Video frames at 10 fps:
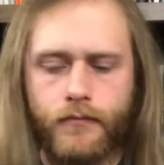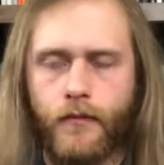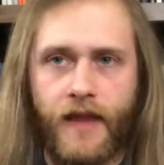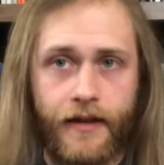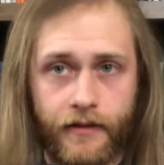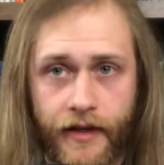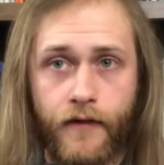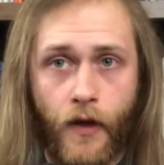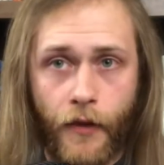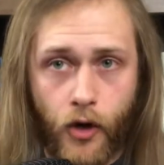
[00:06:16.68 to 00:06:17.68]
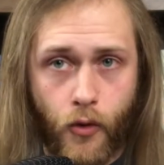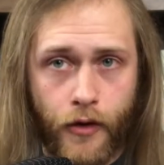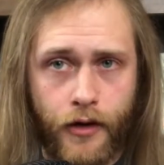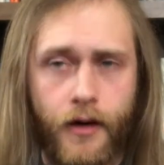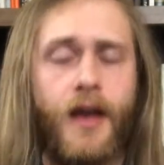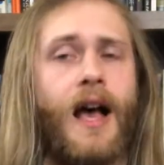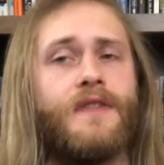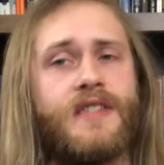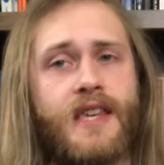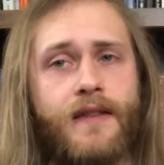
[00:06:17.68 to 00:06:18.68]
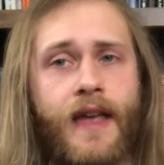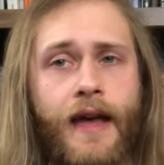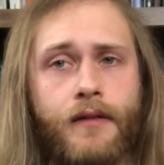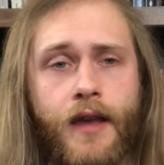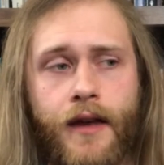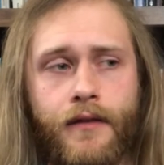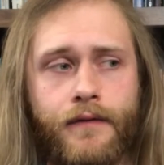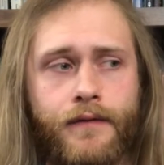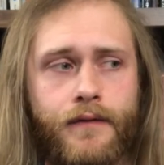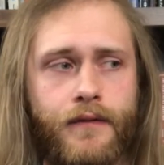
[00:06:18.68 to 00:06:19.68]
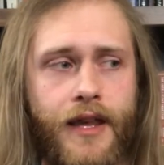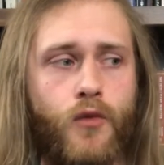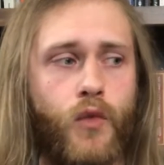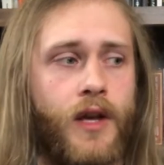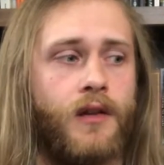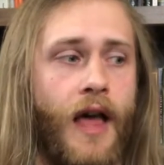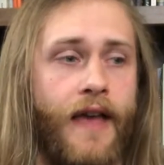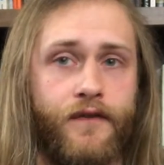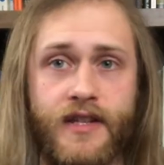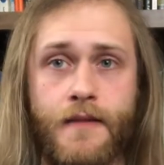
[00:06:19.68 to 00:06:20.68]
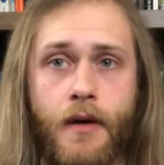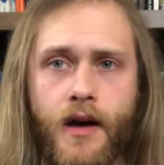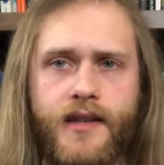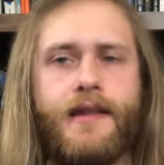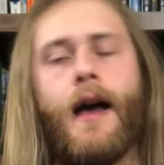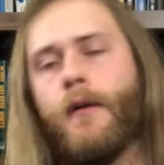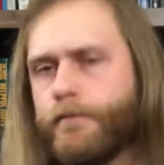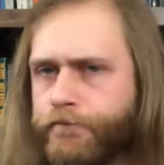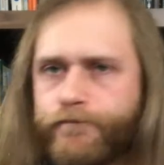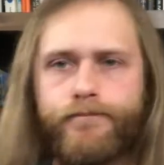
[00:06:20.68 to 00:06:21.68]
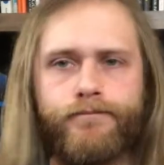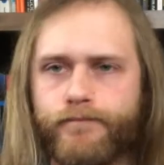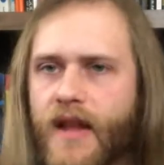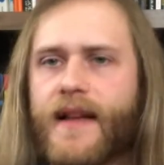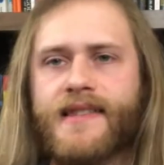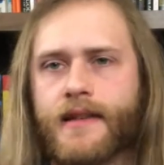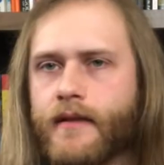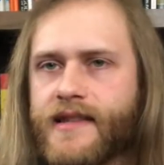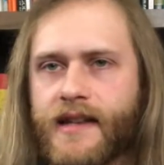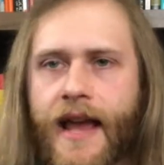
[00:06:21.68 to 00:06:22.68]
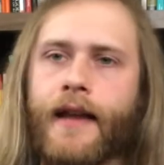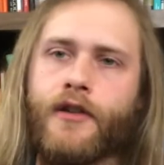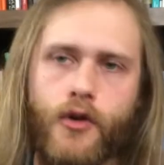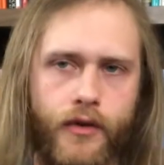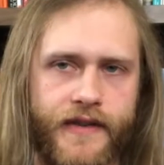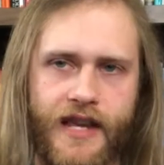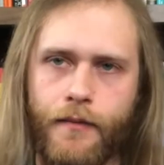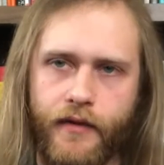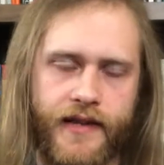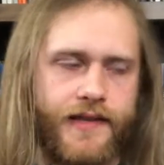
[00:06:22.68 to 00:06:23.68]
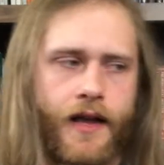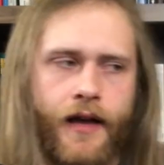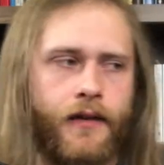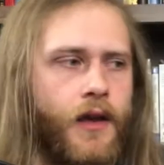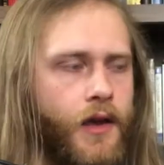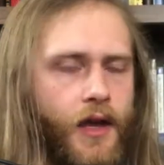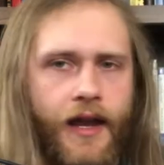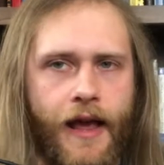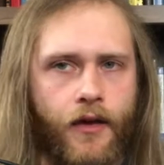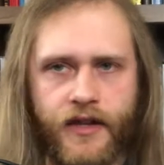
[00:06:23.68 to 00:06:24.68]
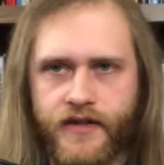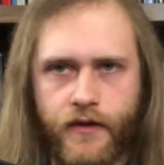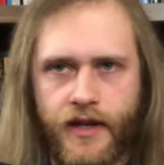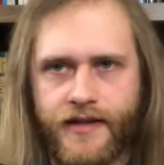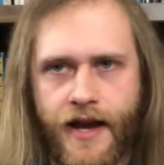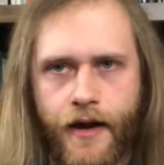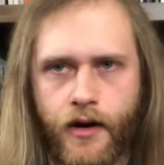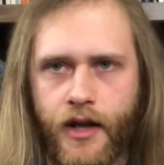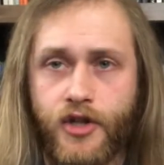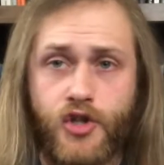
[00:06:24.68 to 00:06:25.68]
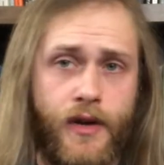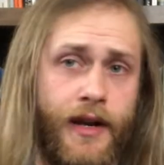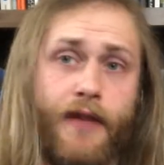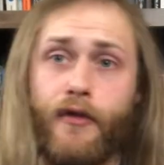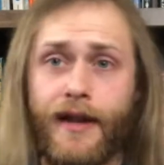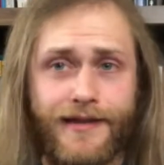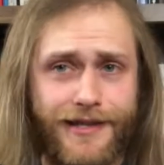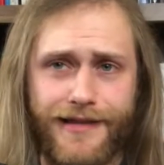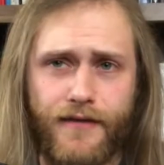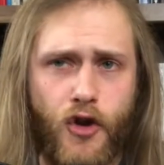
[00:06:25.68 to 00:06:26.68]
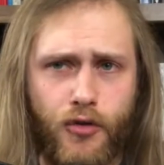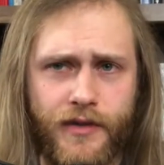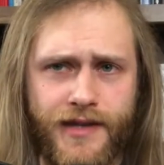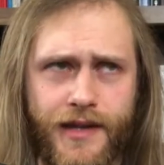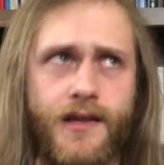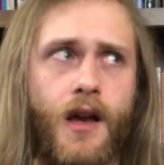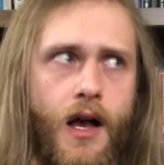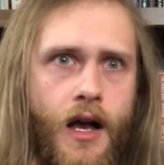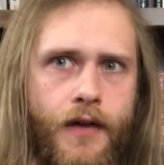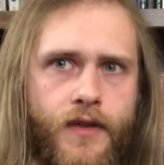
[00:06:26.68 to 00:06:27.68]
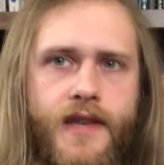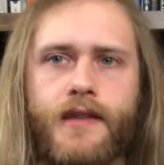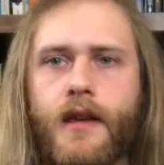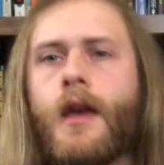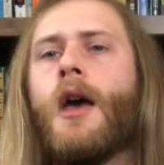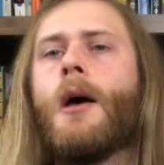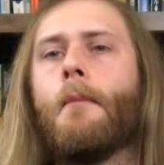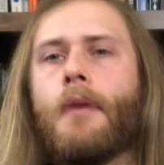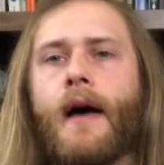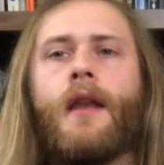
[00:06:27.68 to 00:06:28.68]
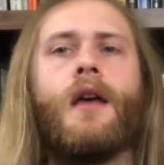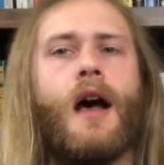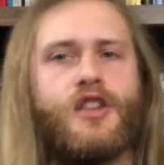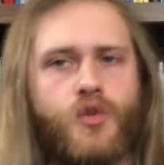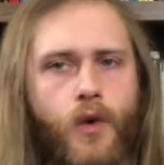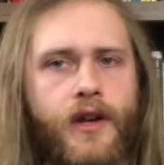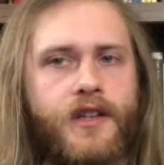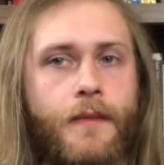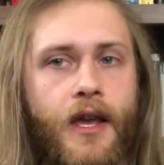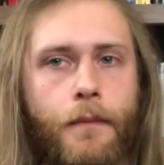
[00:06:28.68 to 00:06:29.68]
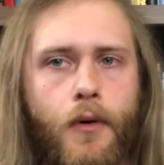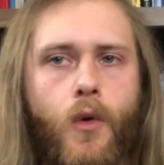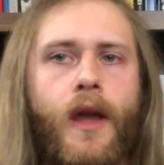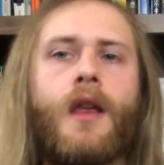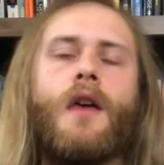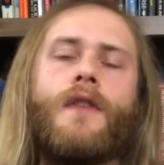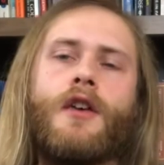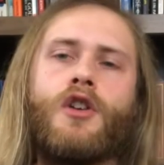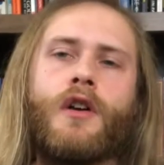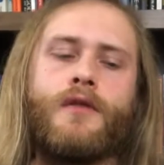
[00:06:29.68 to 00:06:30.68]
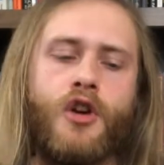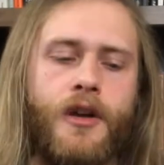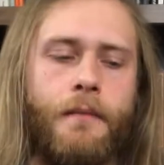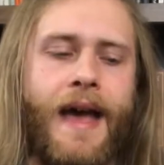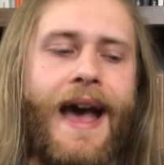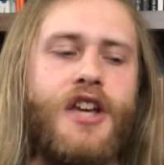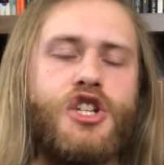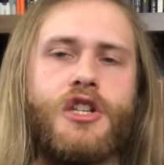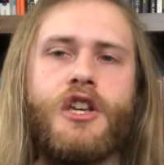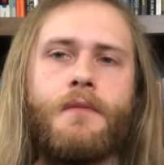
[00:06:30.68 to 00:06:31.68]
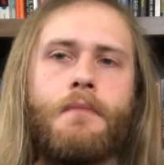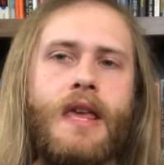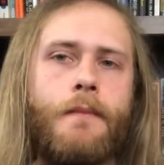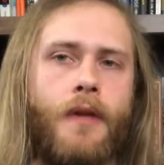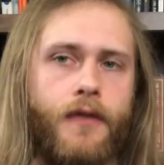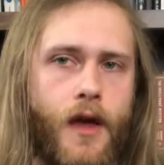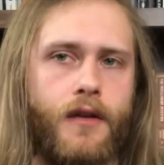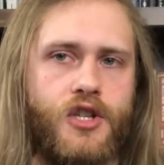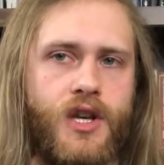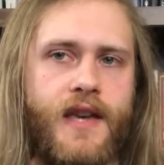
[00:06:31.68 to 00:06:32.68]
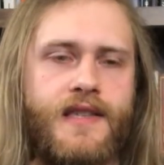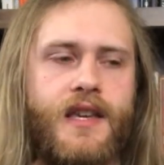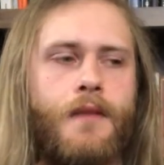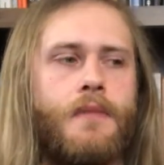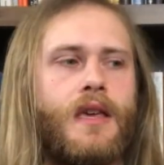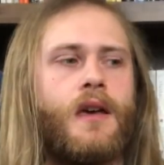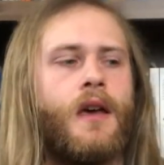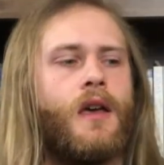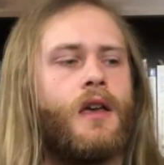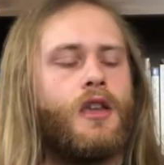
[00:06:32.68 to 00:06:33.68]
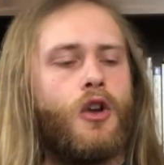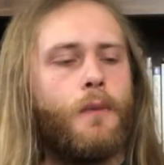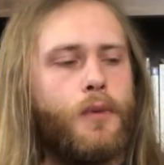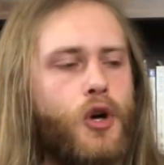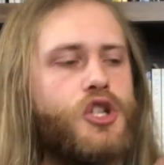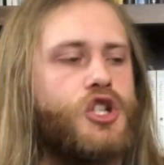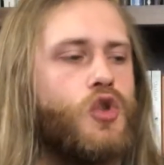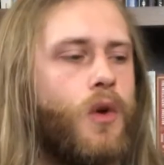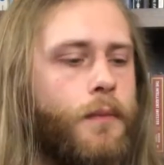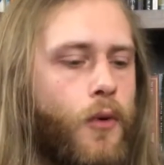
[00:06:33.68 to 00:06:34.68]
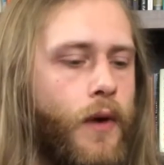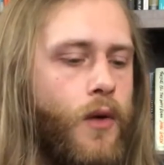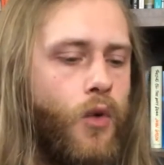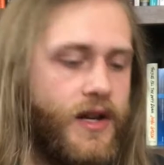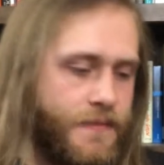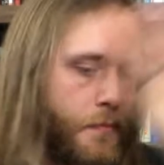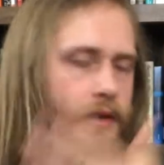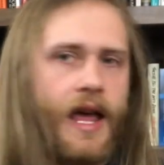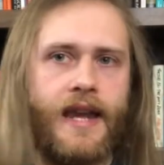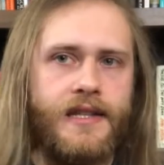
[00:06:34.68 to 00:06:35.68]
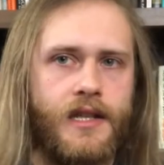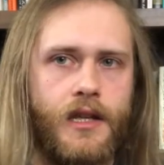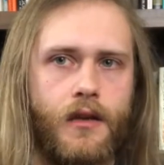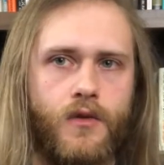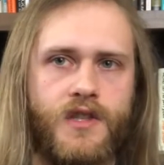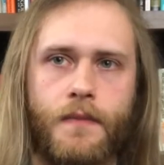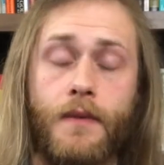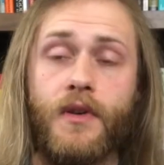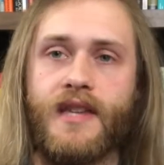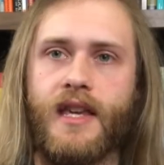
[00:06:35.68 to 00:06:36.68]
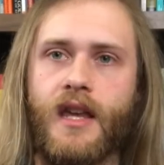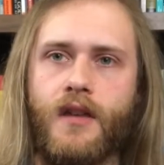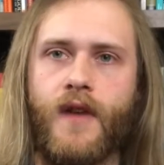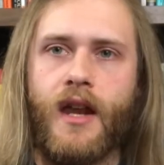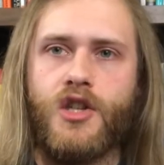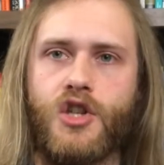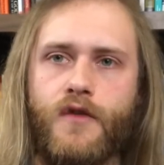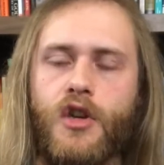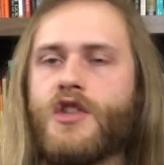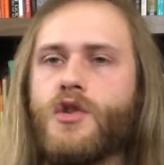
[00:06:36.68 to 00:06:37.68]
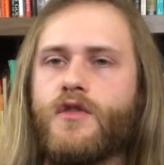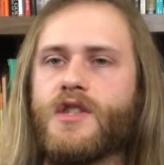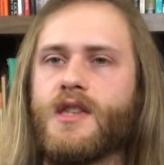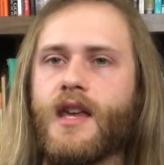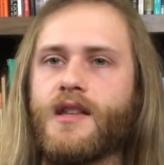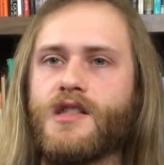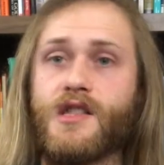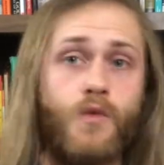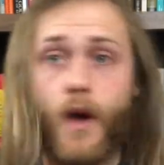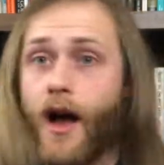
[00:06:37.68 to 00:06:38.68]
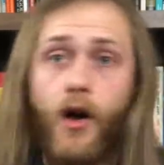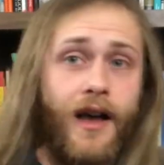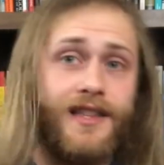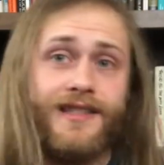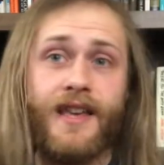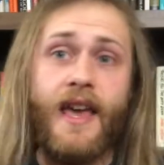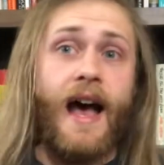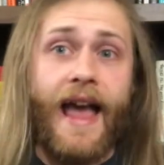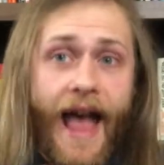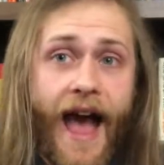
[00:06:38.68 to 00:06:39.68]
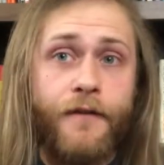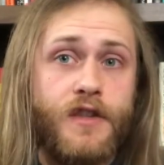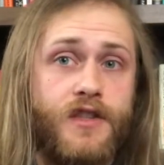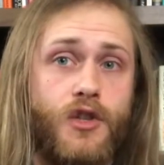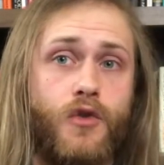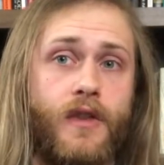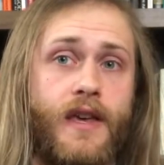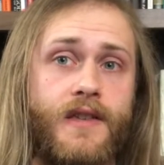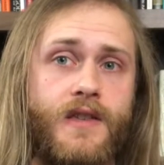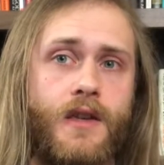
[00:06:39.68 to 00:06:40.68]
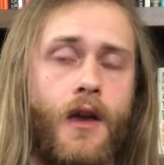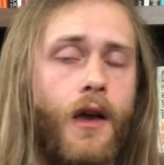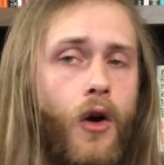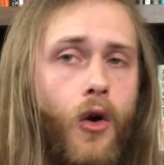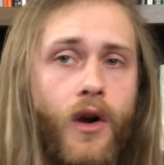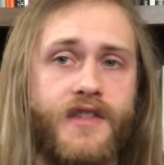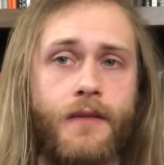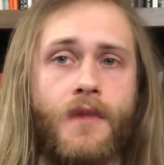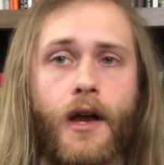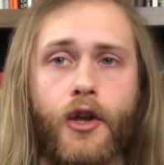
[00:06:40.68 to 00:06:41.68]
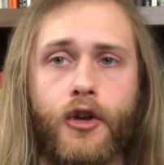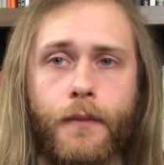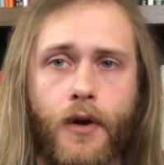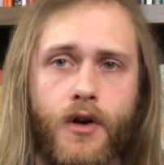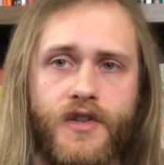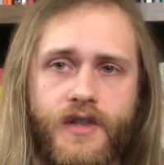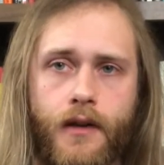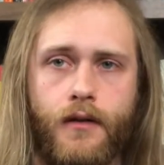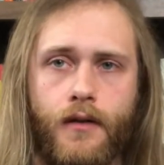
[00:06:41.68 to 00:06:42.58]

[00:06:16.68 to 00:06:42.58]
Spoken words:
they live on the corner, I've seen that kind of in real life debunked. Now, that's an anecdotal example. That's not analogous for the entire country in every instance of homelessness, obviously. But I just wanted to make a point that your compassion can be pathologized. It can be pushed to a point where it's blinding you to people taking advantage of you because you just think it's this one, I have to do this or else I'm not a good person,